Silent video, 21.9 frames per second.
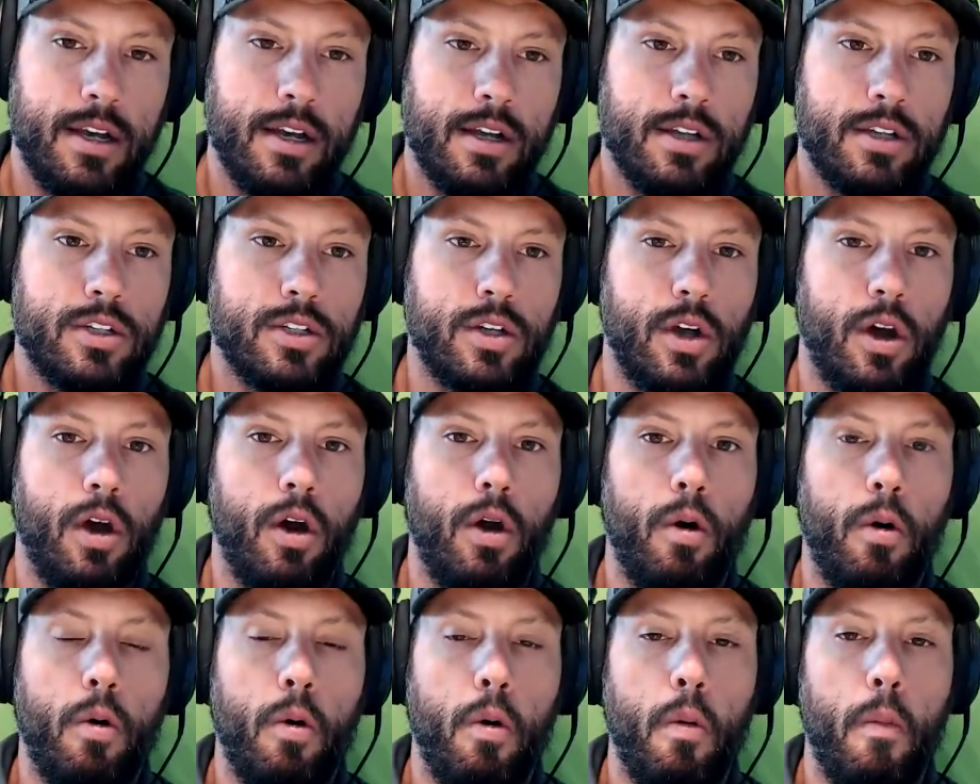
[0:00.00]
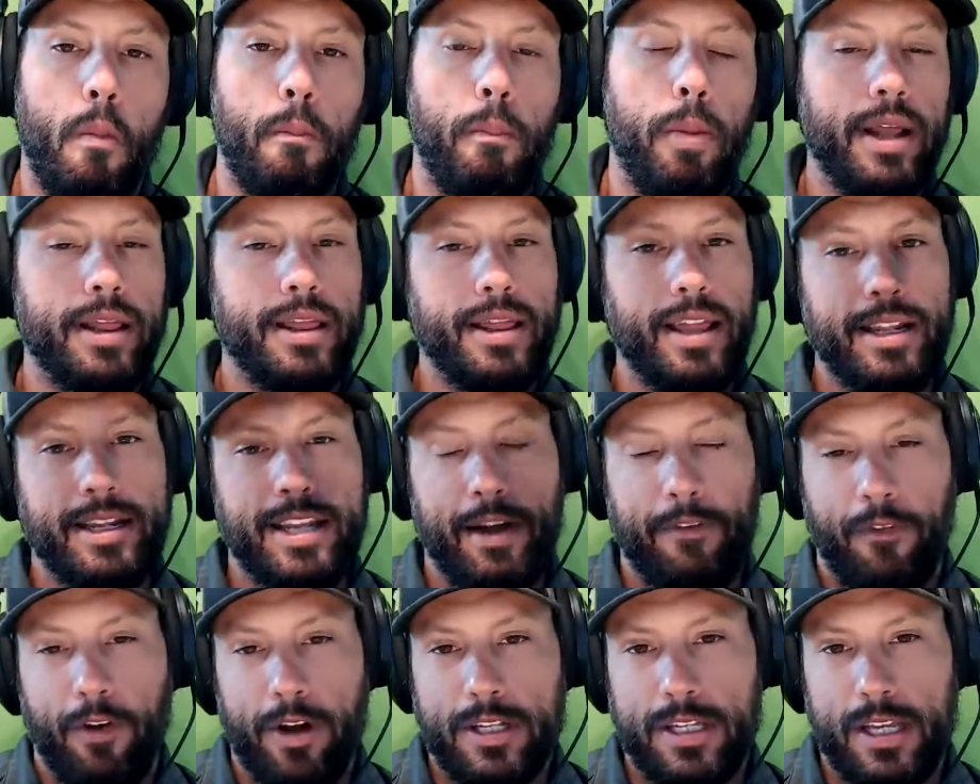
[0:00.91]
So, but the
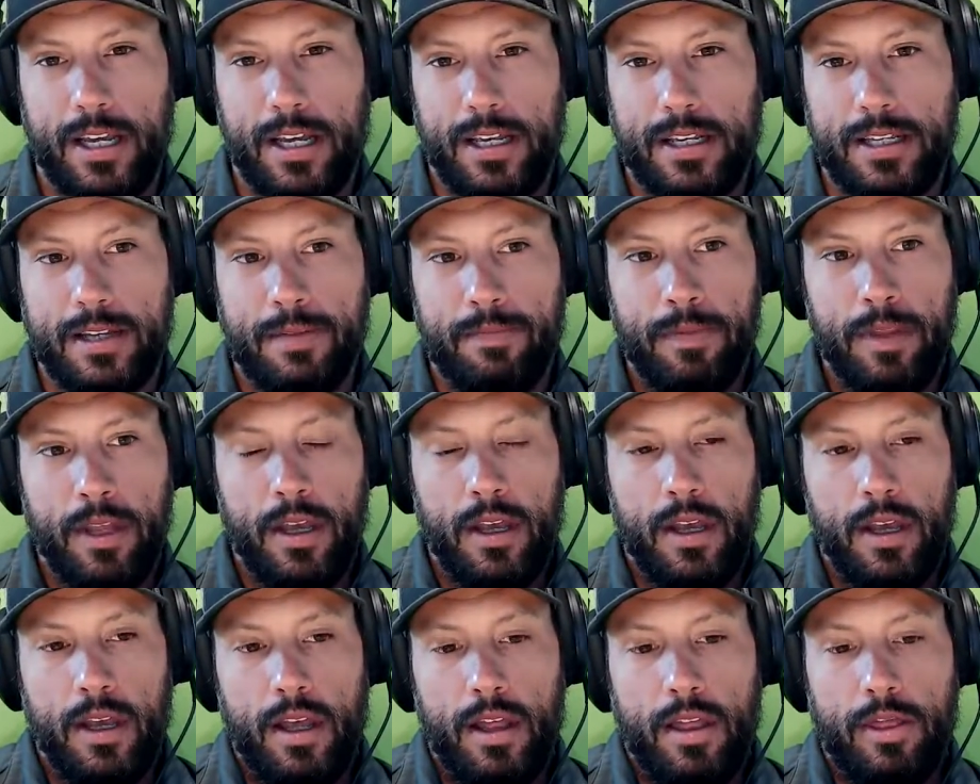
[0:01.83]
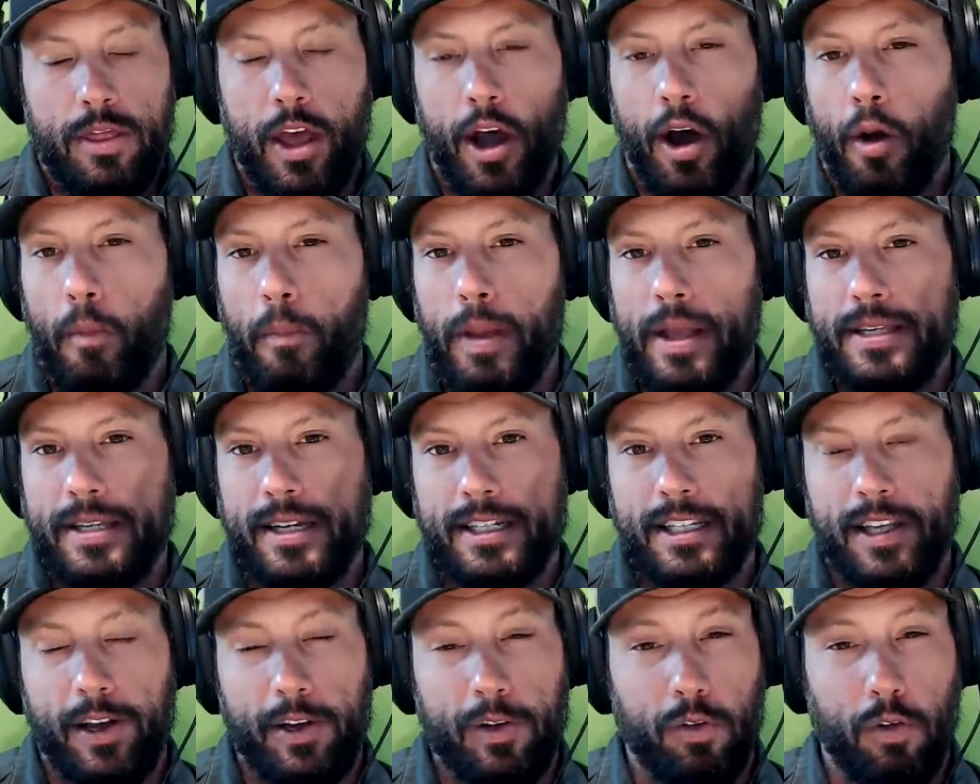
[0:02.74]
difference is they'll be
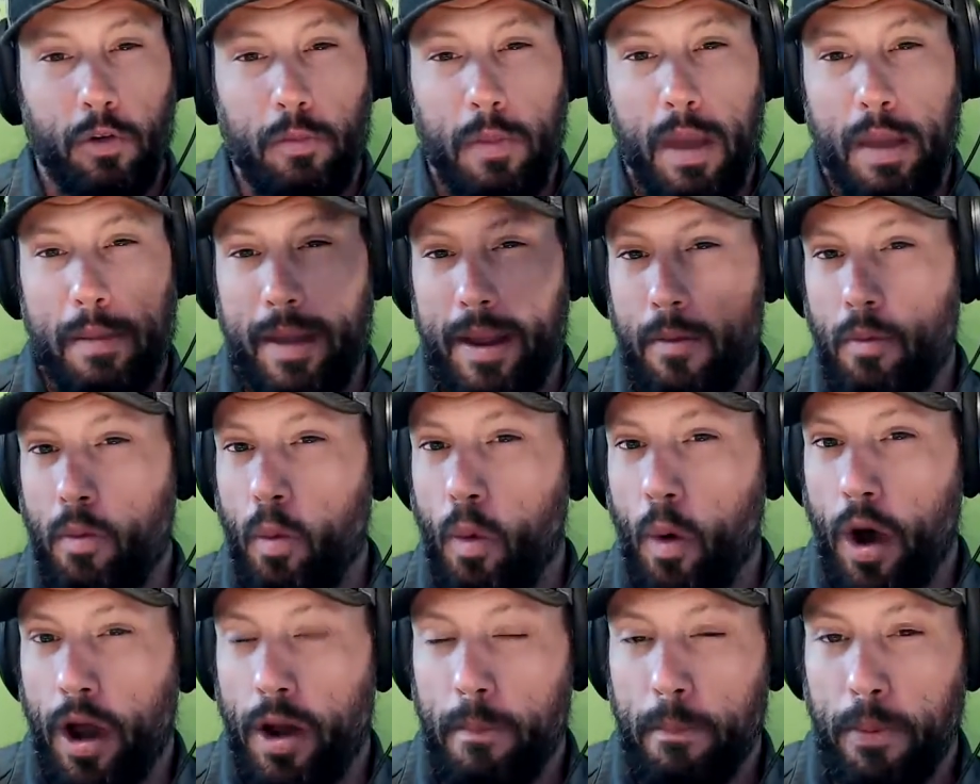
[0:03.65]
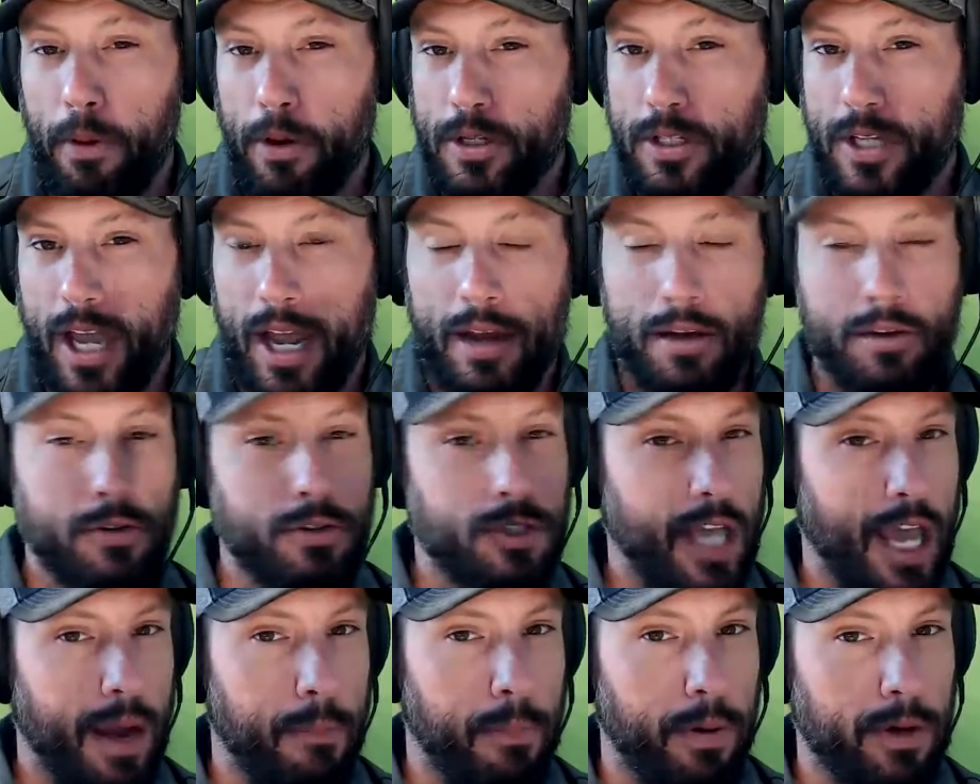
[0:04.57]
successful in maybe 1%,
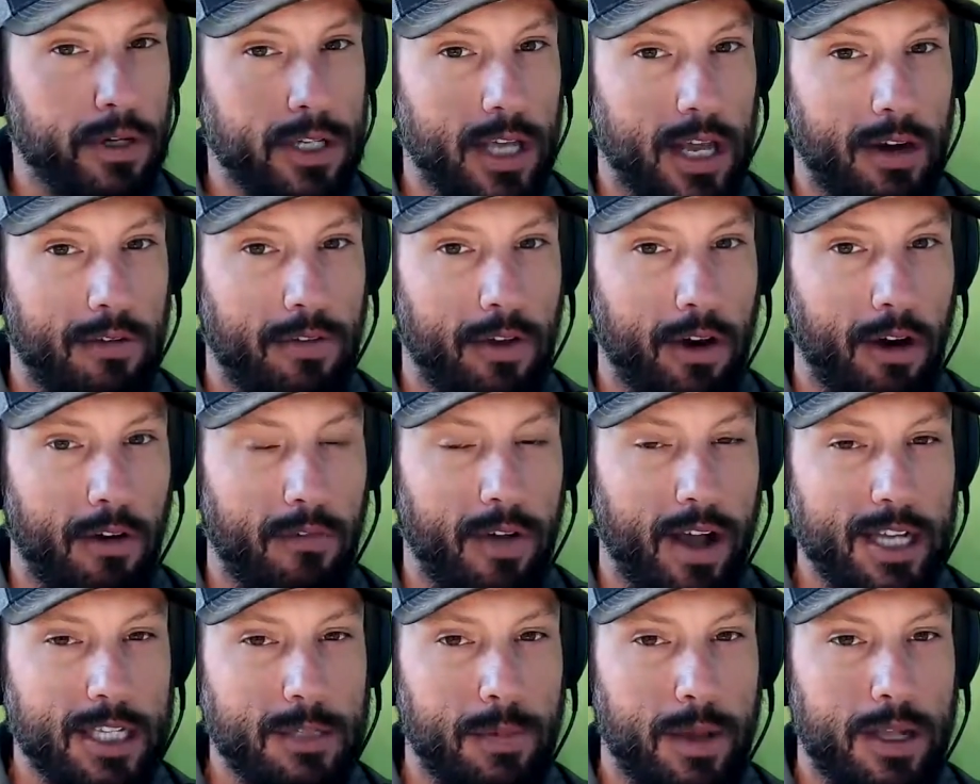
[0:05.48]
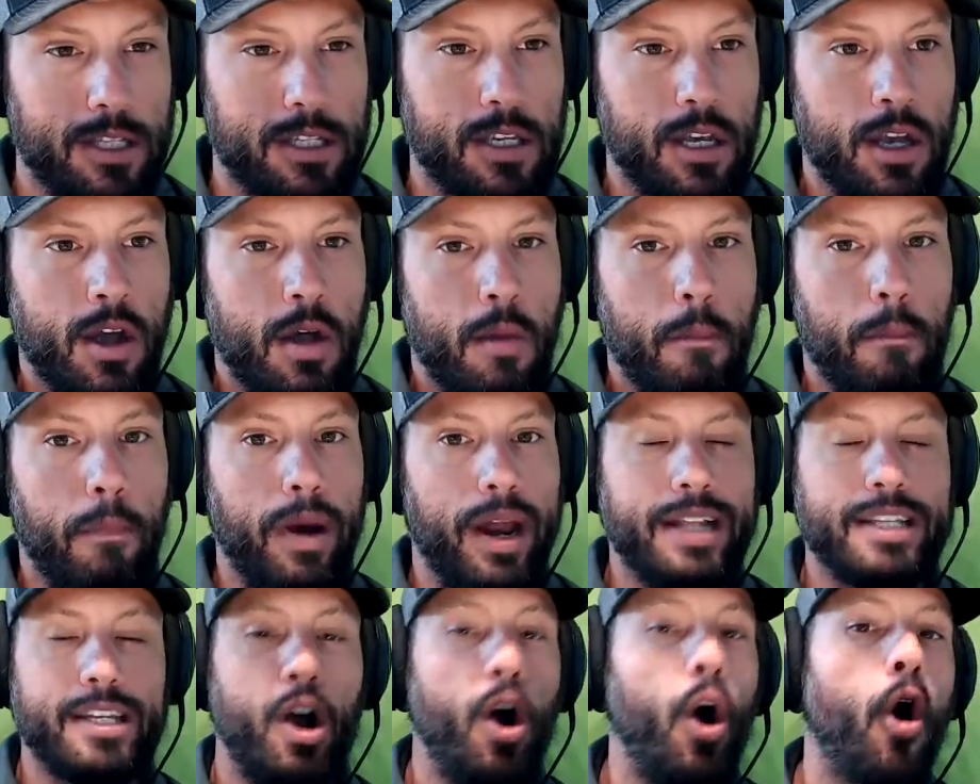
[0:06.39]
10% of their investments, but
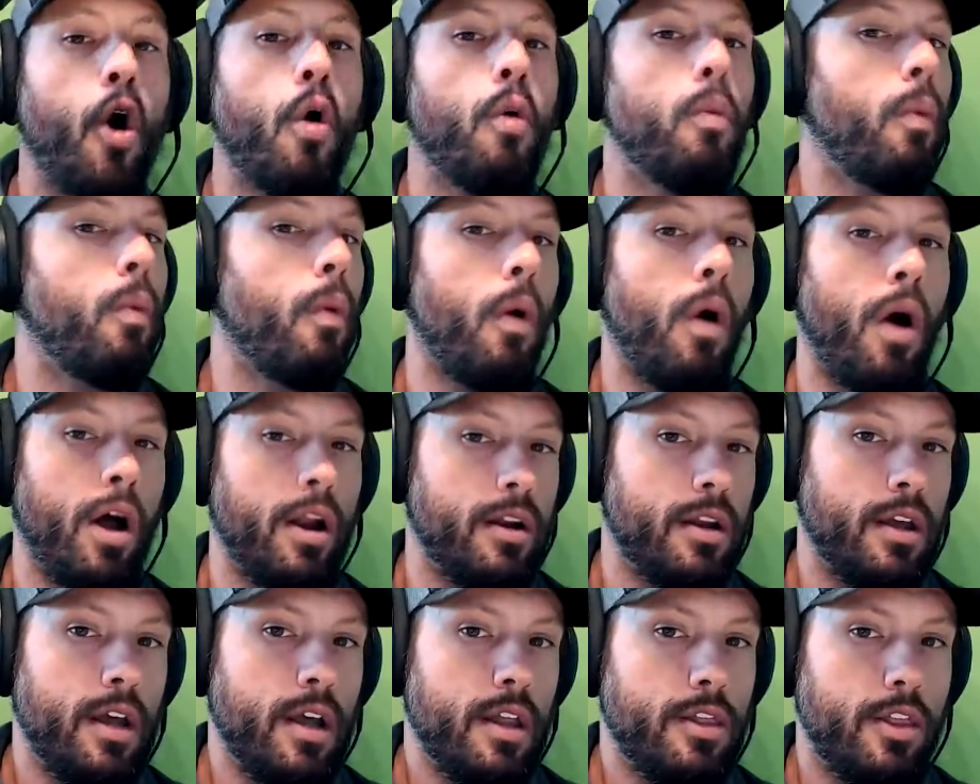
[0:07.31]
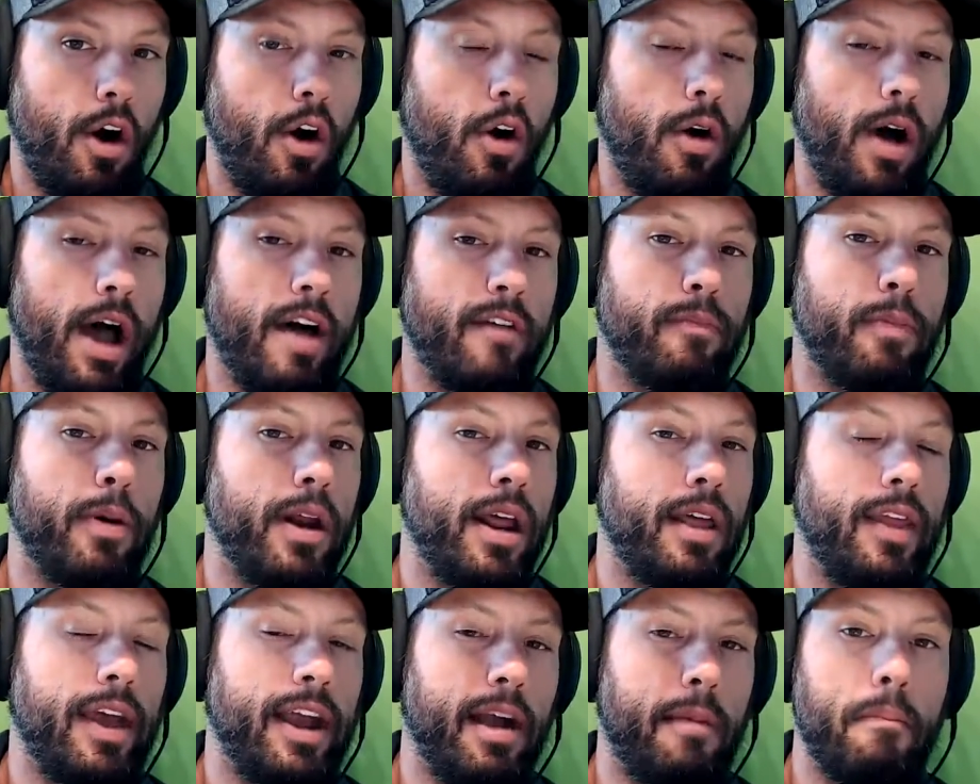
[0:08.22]
it's a home run. They'll have put in
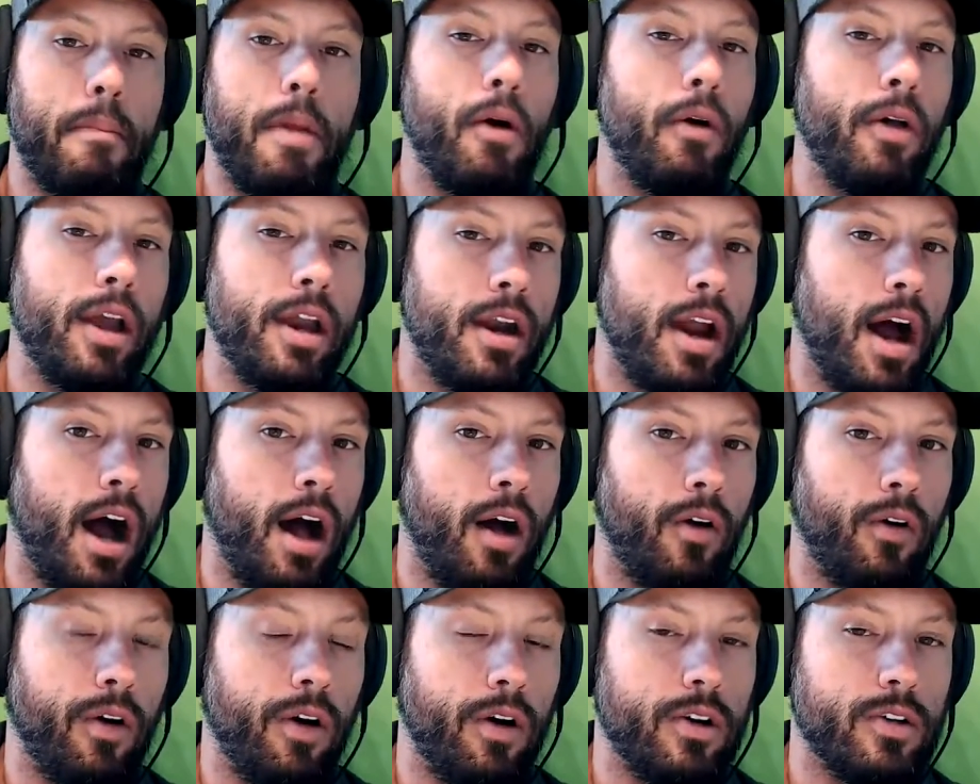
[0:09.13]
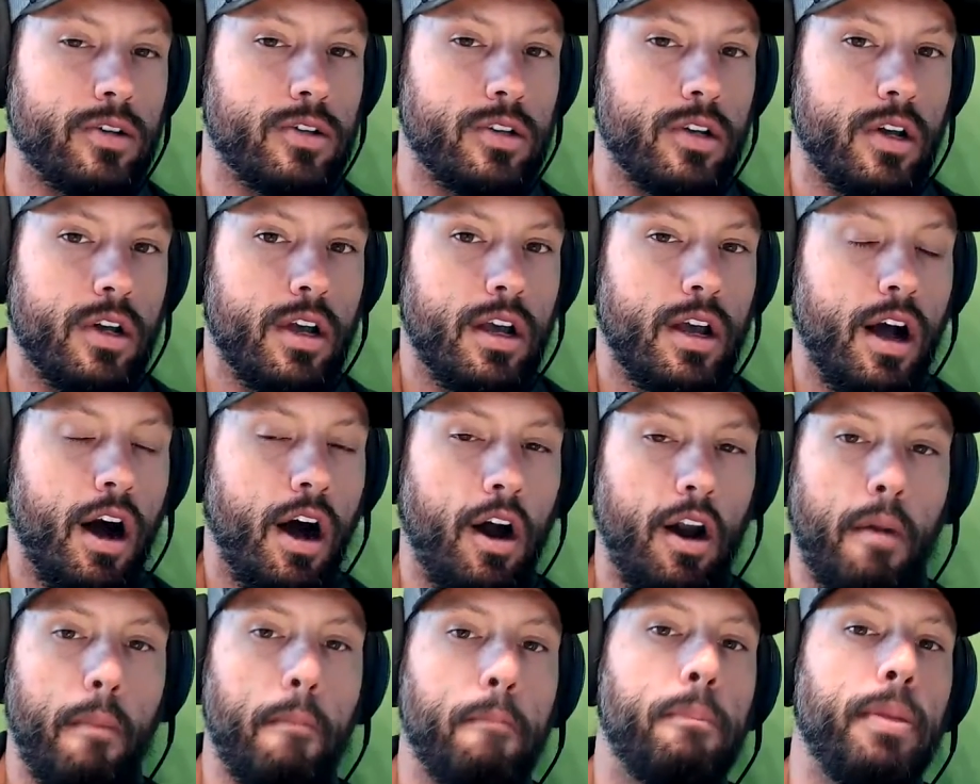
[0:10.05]
like $1 million on
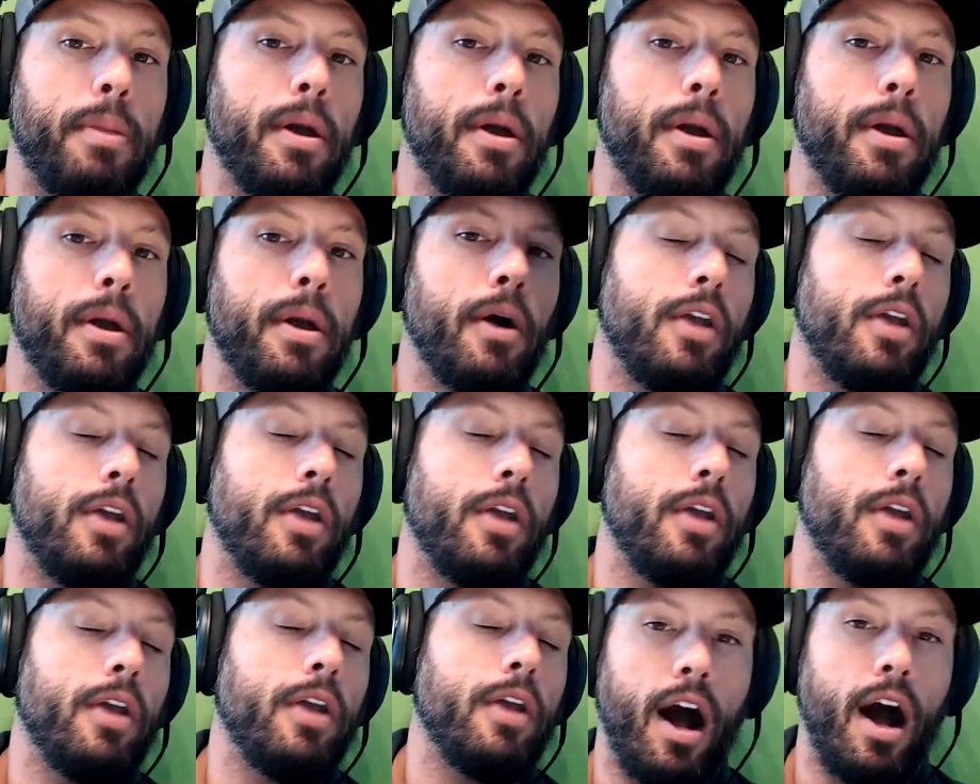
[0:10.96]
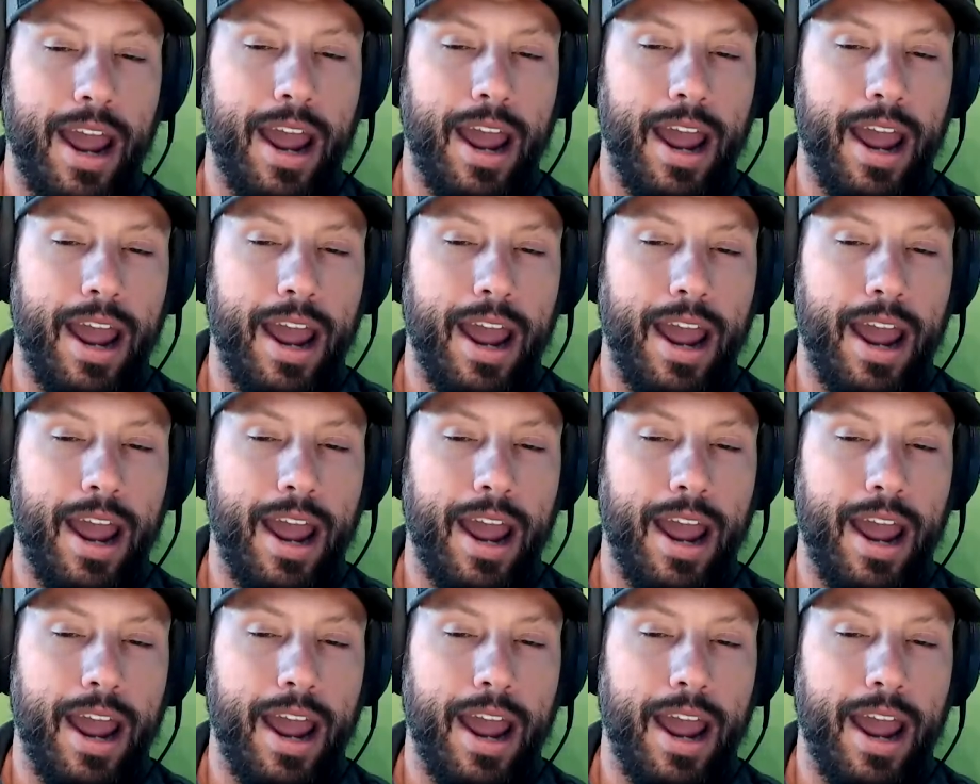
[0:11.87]
$1 billion exit.